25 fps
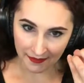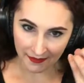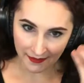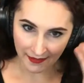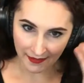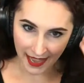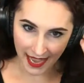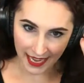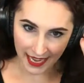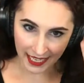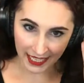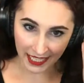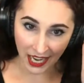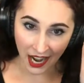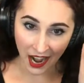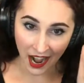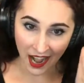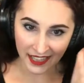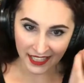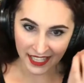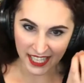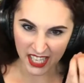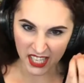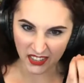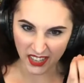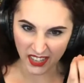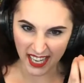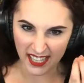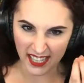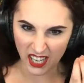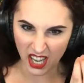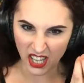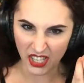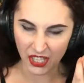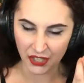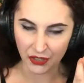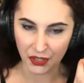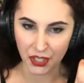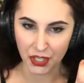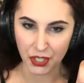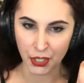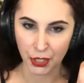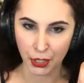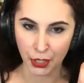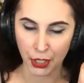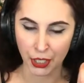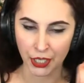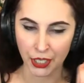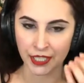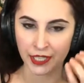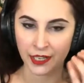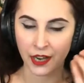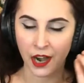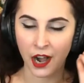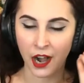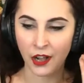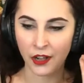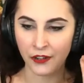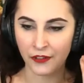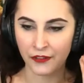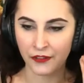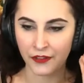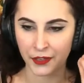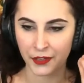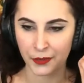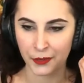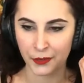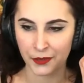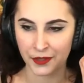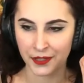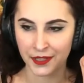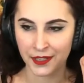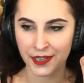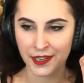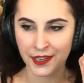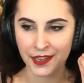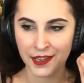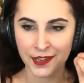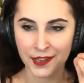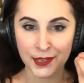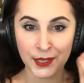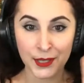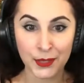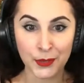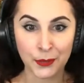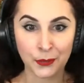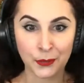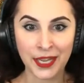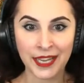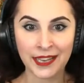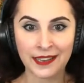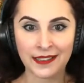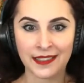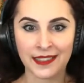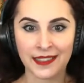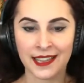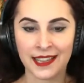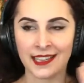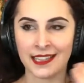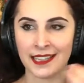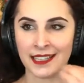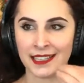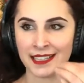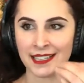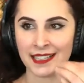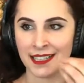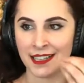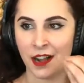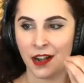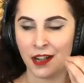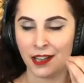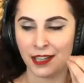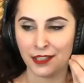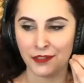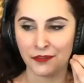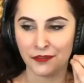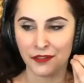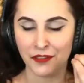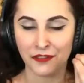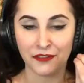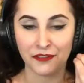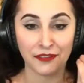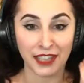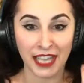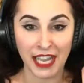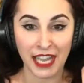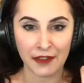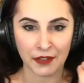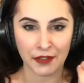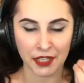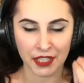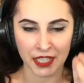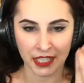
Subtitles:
and it concentrates all those sugars and all of those sweet things and all of the flavors.